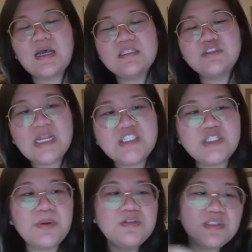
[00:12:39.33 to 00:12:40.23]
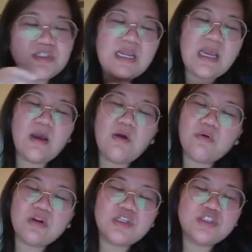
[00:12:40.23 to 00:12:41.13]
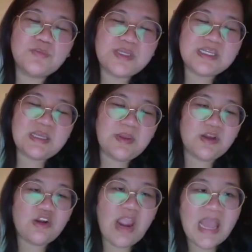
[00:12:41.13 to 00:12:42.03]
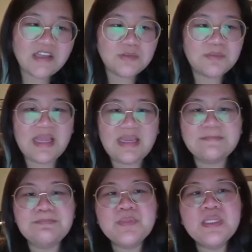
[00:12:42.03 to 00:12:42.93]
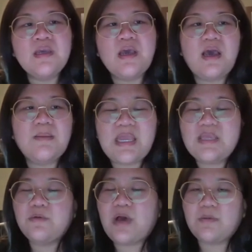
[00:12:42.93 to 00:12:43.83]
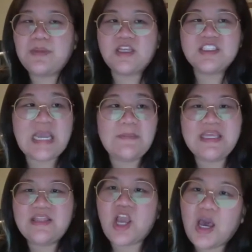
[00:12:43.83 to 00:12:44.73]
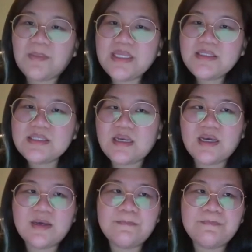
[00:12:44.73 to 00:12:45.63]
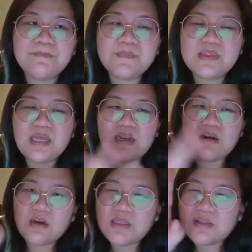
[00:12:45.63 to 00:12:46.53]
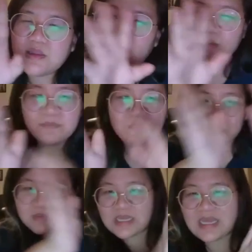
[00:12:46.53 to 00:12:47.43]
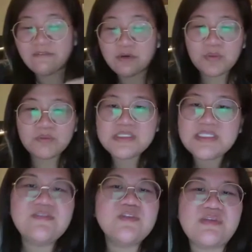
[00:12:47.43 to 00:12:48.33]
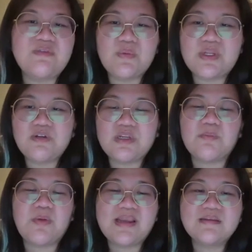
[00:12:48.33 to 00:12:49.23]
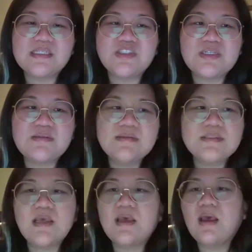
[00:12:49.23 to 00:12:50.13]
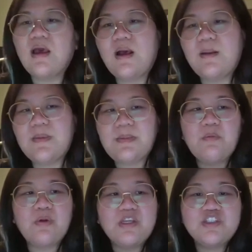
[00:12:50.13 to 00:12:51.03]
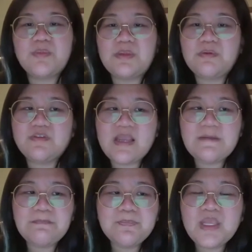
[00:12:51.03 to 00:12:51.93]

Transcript: strategy poster now, or you should be keeping on your action plan. I'll be typing in the comments that are that everyone receives, even when you're in your breakout sessions, about where you should be moving.